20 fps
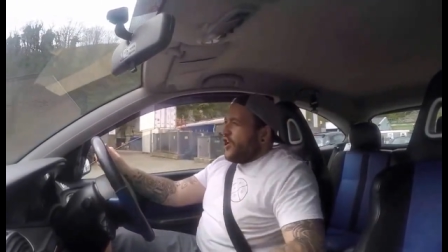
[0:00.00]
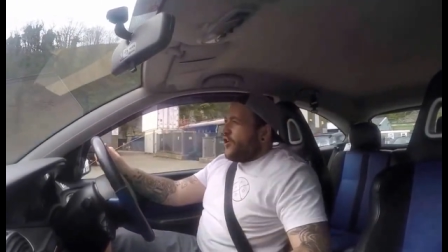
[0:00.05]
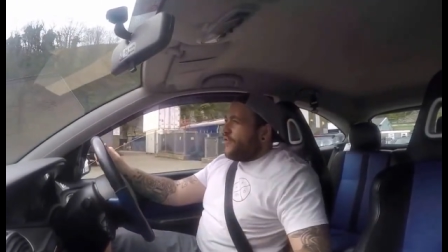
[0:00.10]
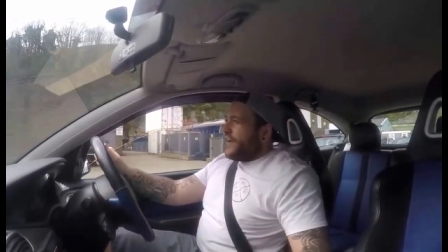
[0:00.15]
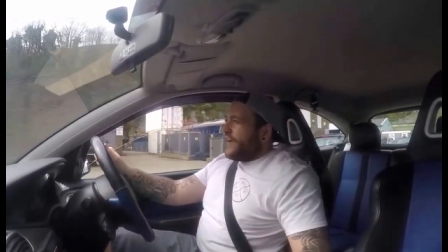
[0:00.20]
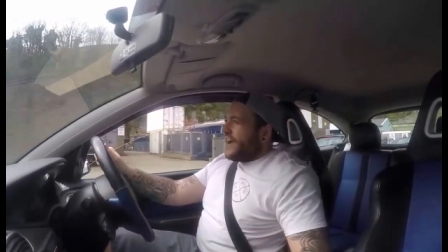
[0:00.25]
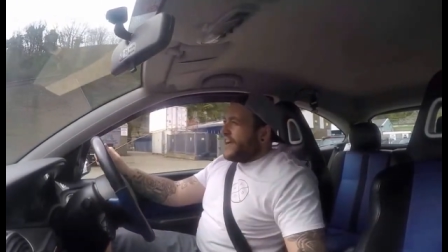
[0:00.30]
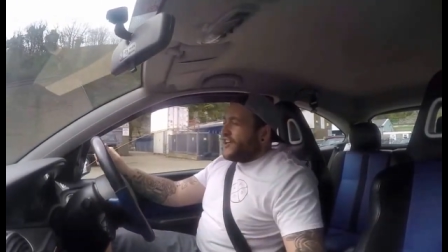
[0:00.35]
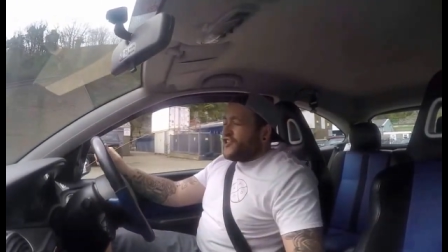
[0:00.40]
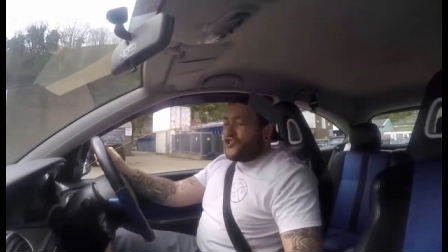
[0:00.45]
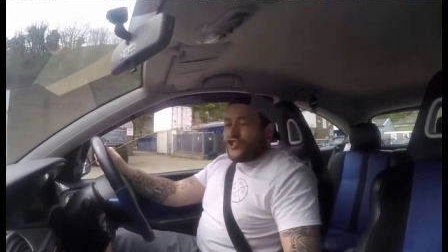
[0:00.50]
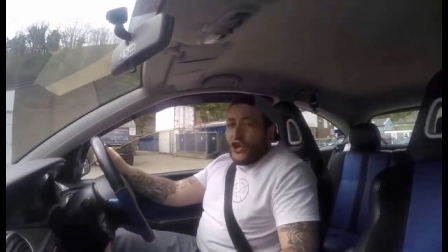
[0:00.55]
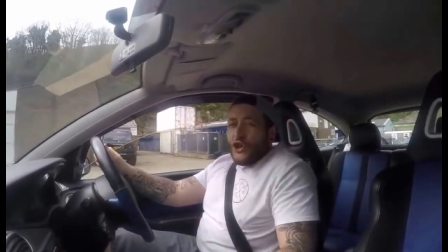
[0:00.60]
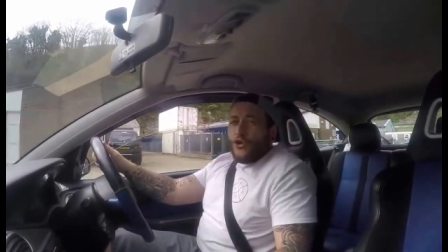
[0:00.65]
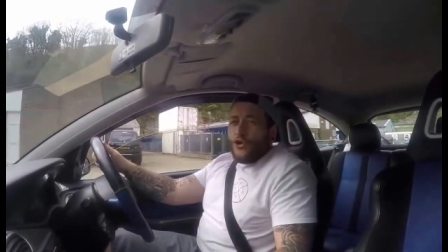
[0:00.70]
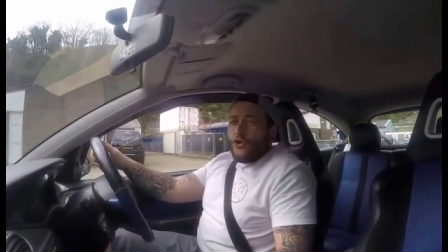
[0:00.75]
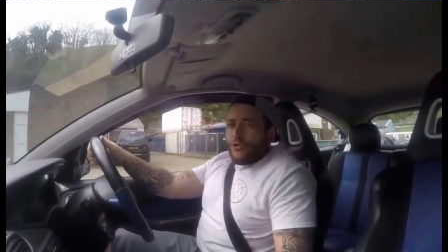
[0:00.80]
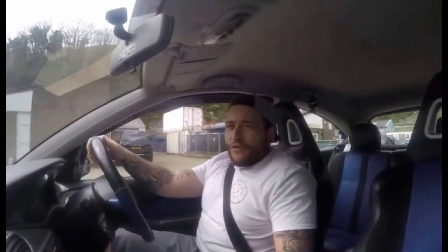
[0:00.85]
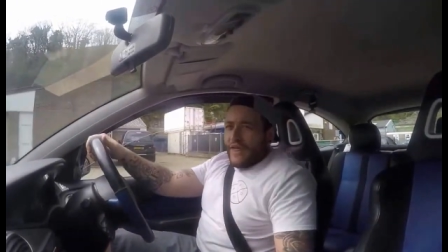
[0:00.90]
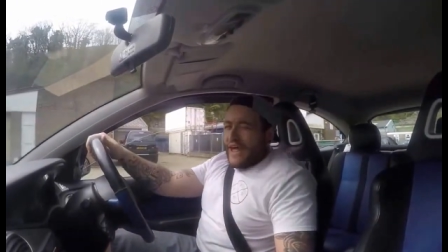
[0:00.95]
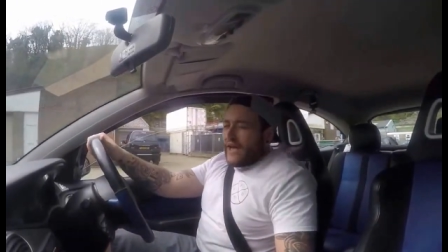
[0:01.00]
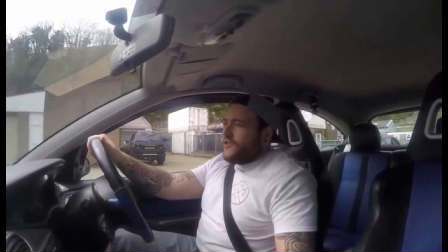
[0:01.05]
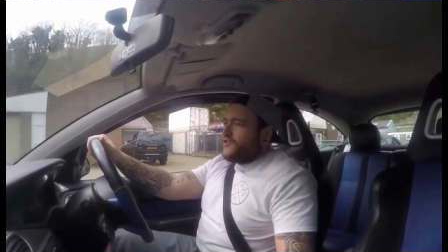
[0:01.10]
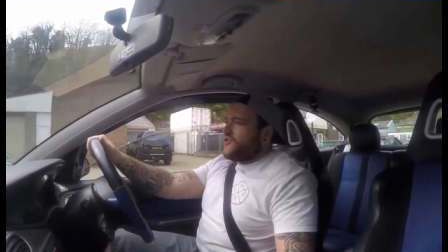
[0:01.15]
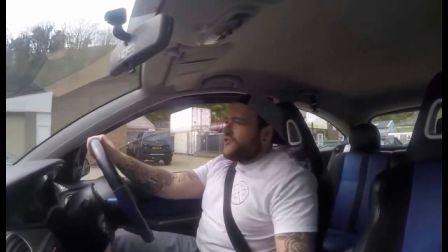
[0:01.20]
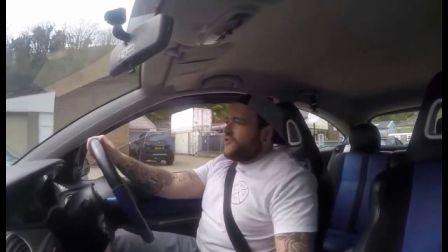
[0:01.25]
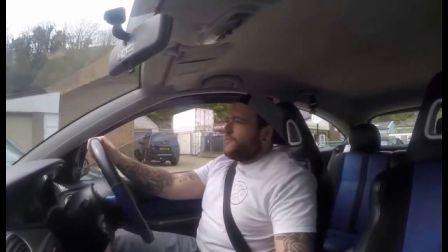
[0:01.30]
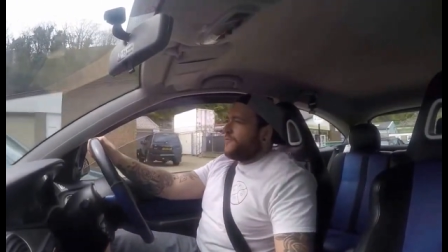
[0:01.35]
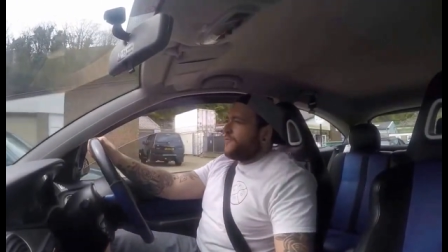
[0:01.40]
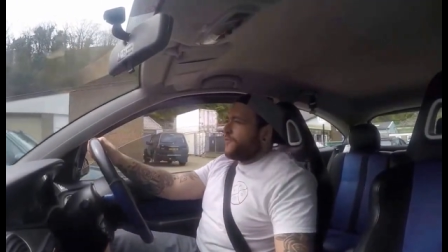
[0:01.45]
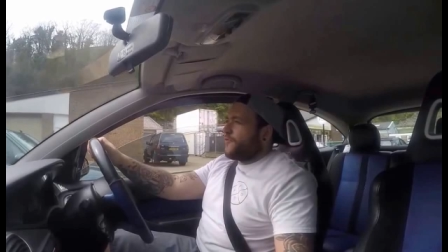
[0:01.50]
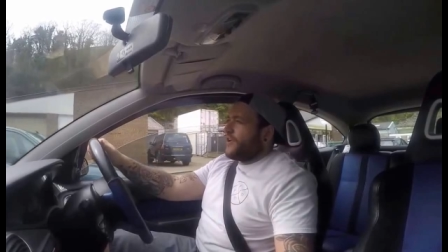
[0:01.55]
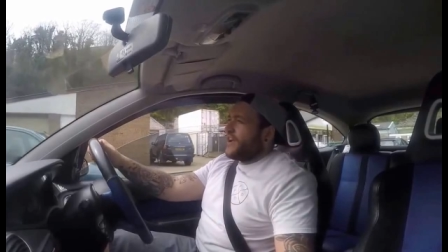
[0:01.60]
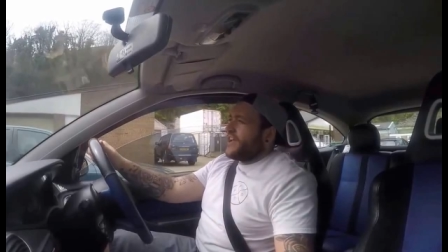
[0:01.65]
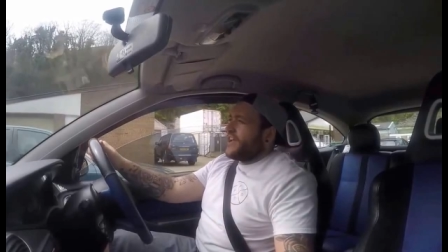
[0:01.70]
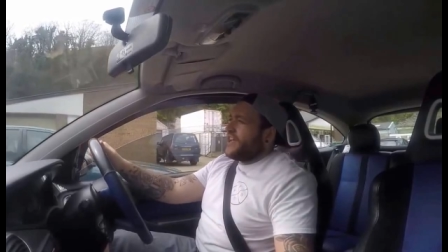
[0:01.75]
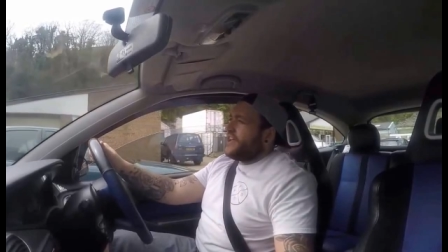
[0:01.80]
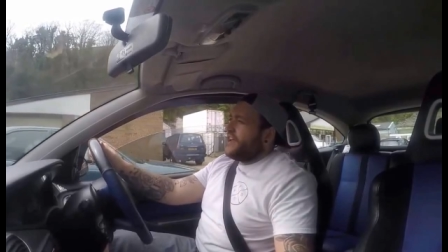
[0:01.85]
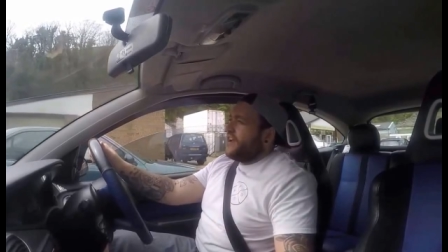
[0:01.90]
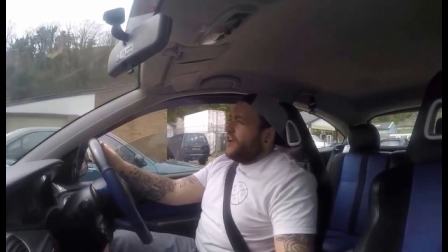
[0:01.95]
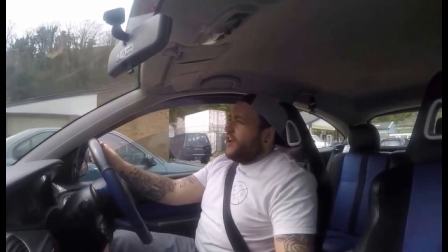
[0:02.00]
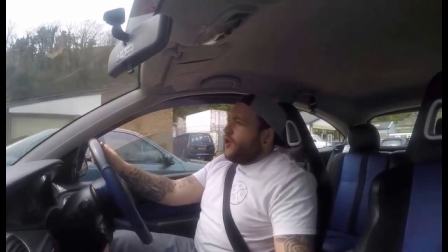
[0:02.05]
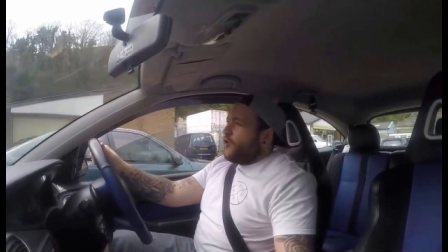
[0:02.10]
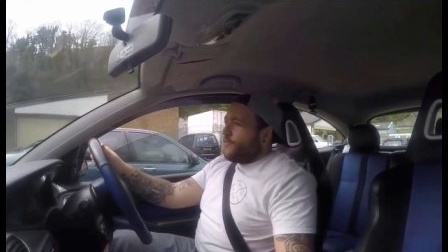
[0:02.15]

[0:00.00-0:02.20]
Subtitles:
of a 2003